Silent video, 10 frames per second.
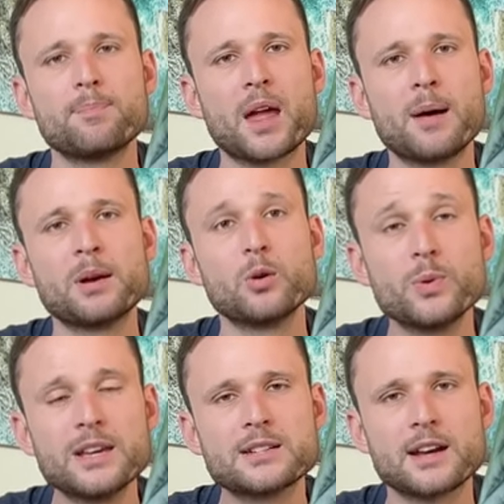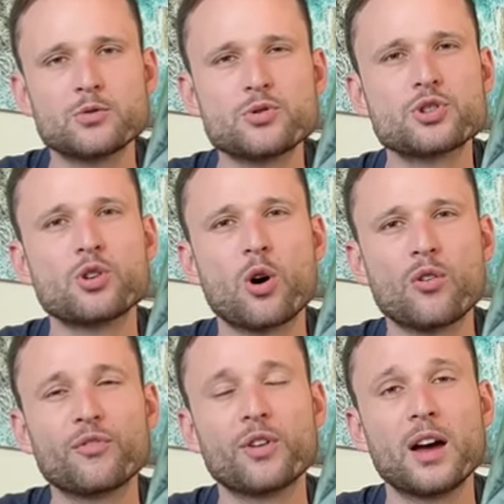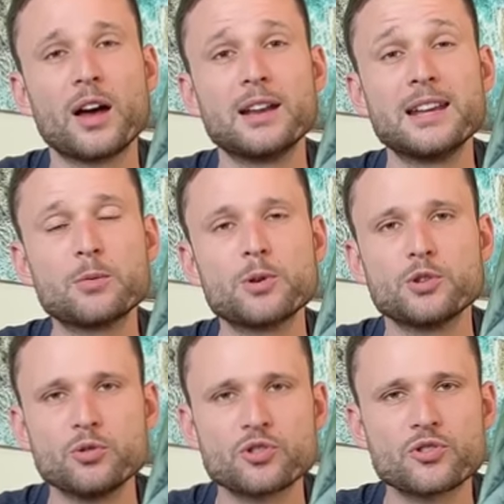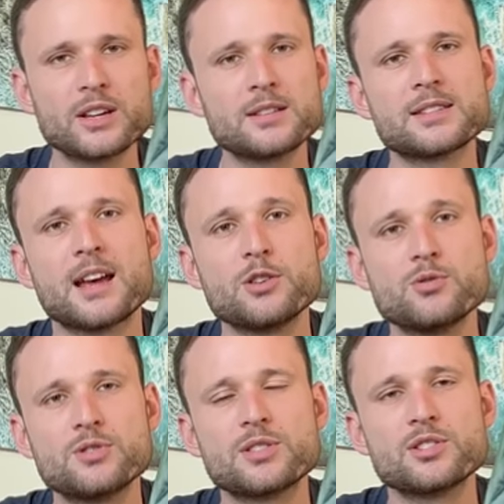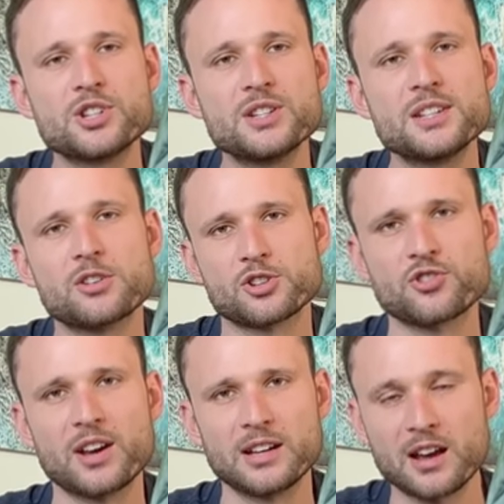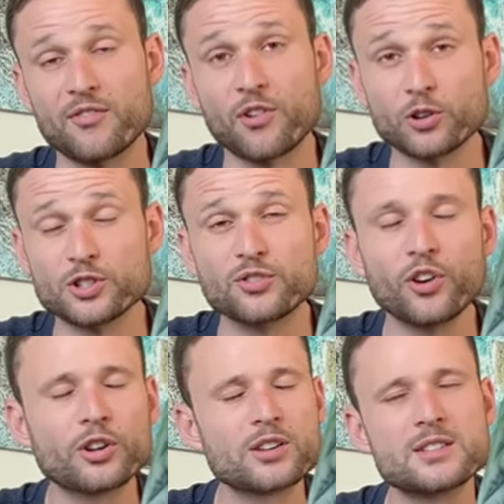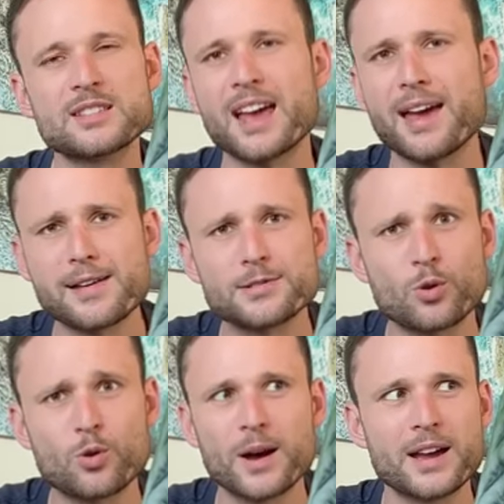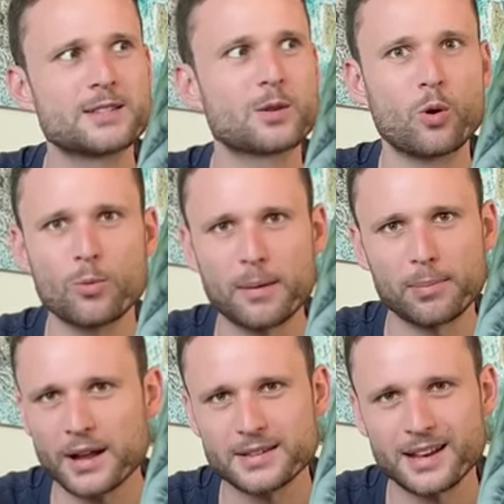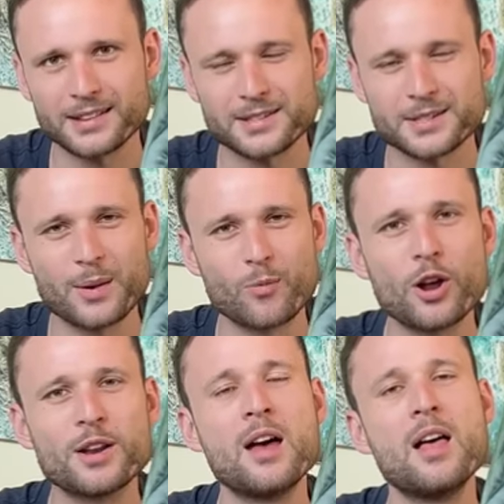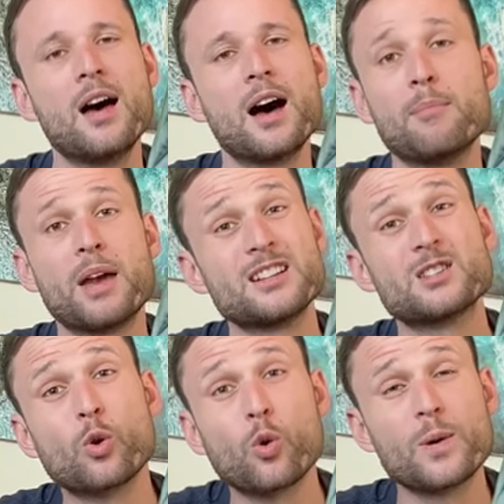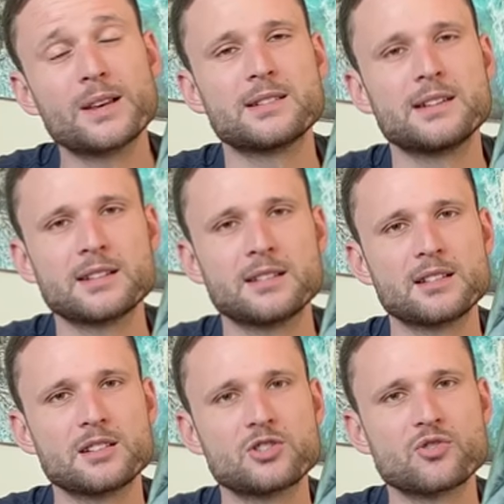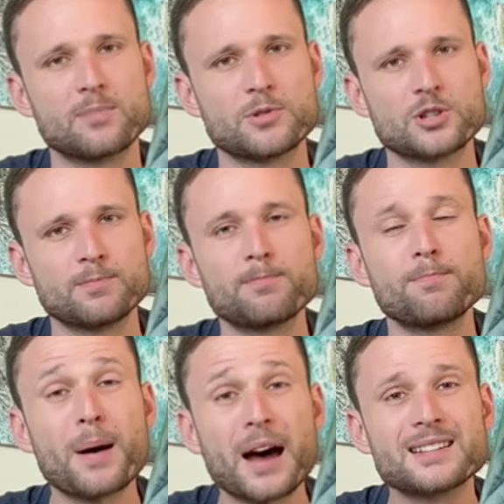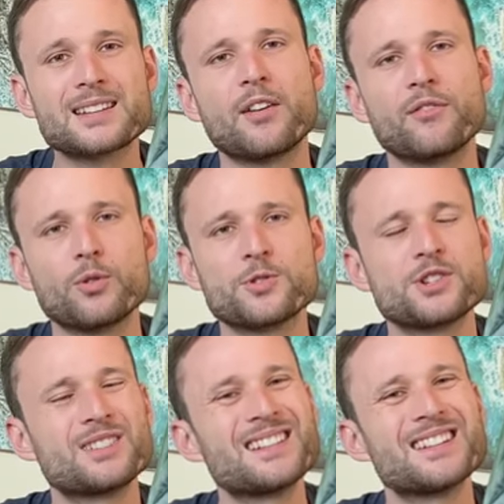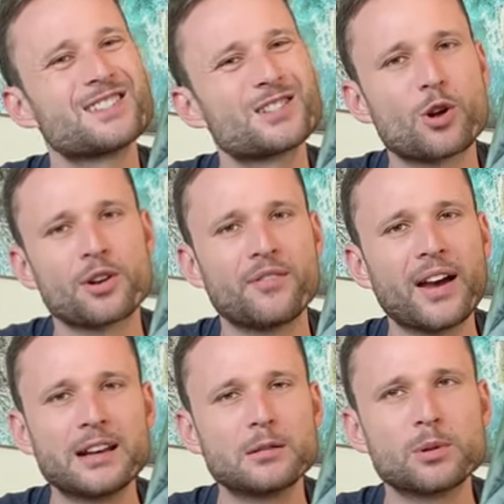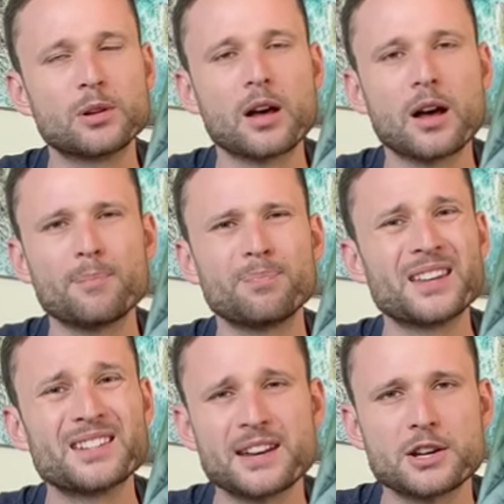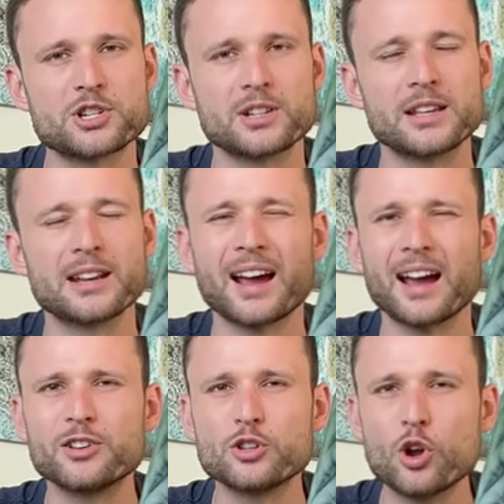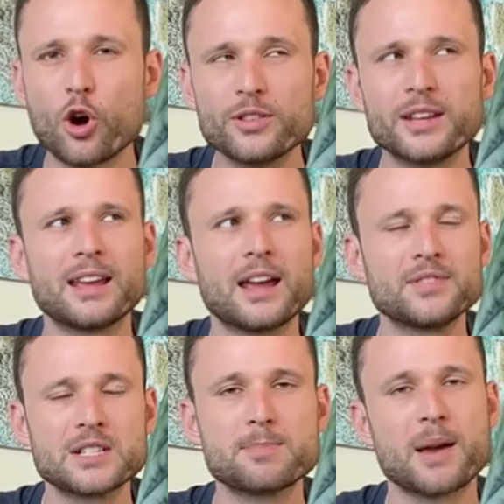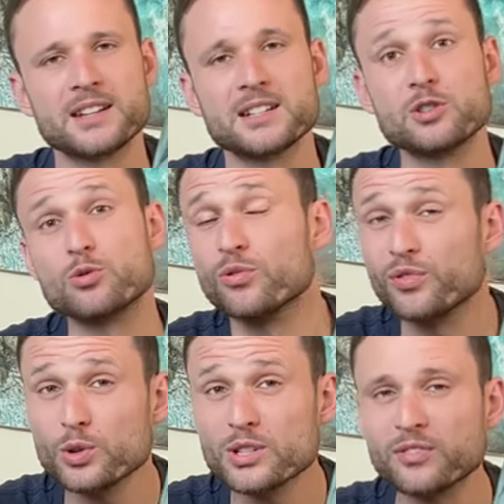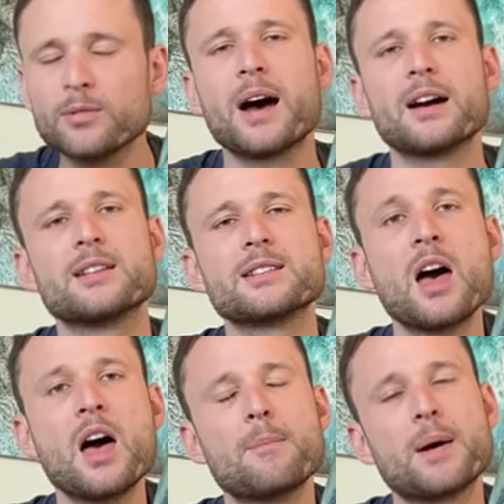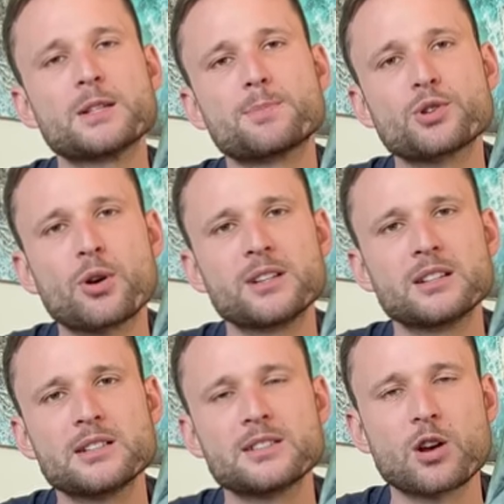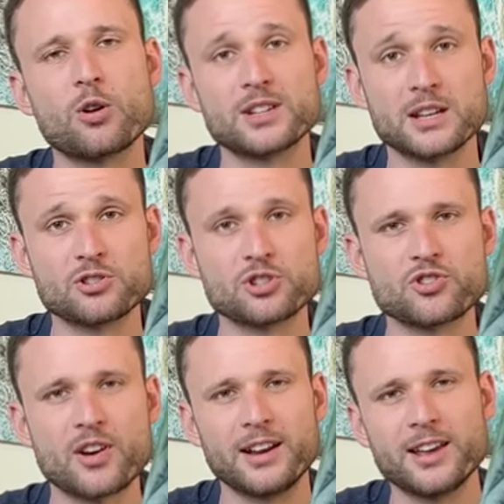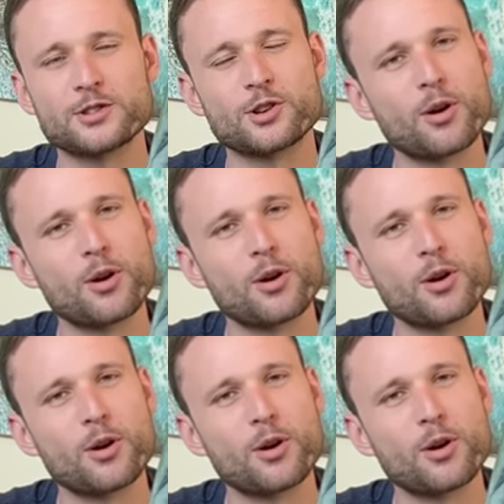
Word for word: a weak dilution of liquid nutrients. I use GT Australia Foliage Focus. As always, all my plants get the same one, and it's always linked in the description. But unfortunately, it's not available internationally. Like, I know that they have expanded into a few different markets, but it's predominantly sold in Australia. So